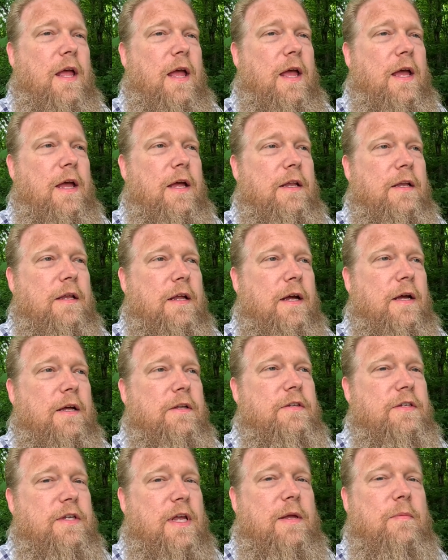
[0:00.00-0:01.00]
And
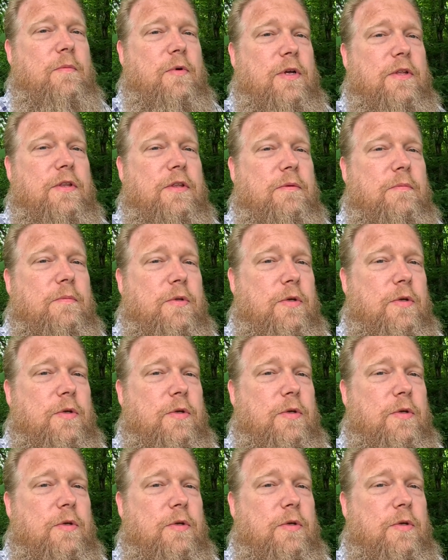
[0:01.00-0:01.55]
same with